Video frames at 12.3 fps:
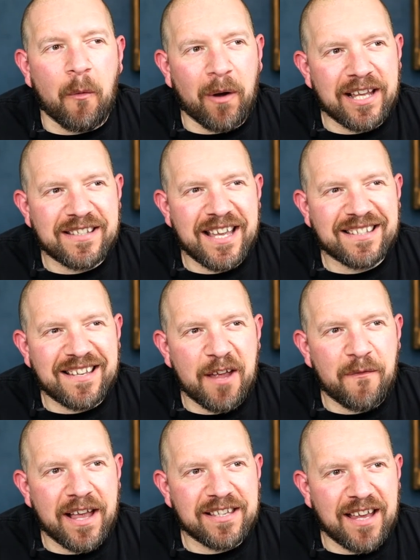When I say
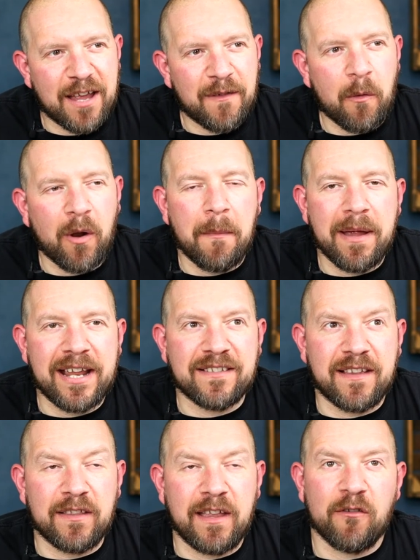sci-fi, sci-fi, what I mean
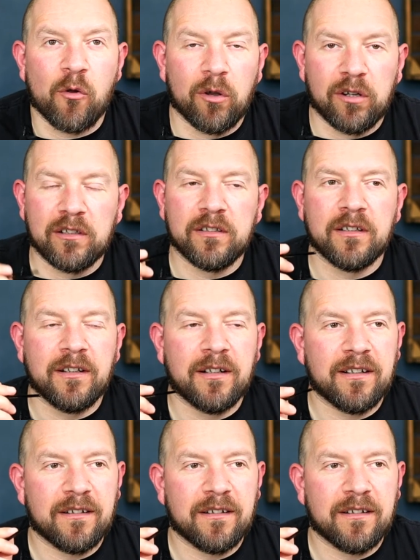is that they're all